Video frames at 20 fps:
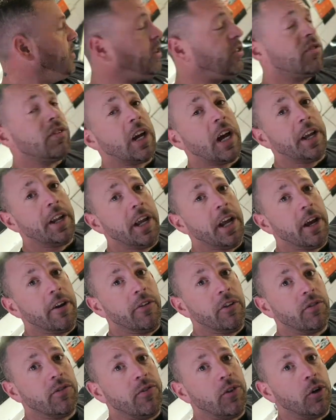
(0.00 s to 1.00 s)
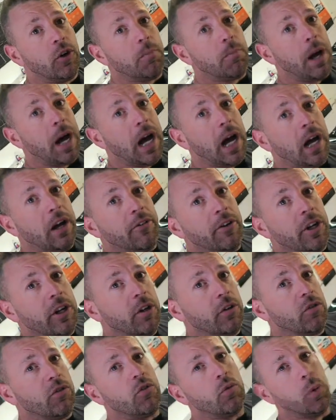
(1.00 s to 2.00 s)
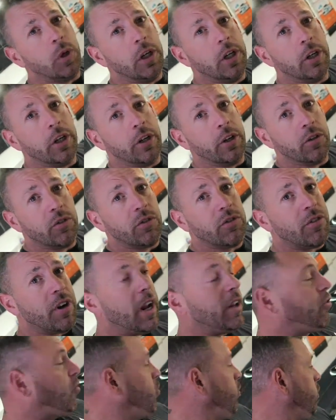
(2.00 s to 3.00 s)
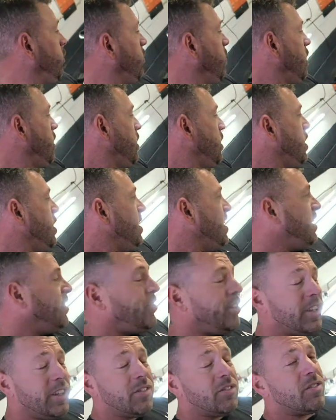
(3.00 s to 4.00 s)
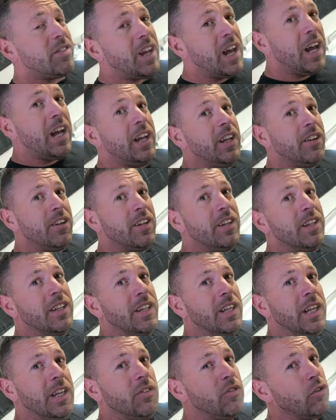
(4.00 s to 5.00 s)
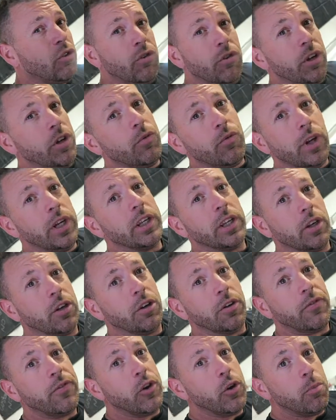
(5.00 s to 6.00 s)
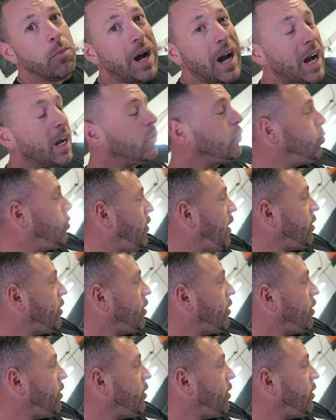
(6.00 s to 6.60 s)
this side here is full of marring and swirling and scratches, and this side, it's only really got a few marks.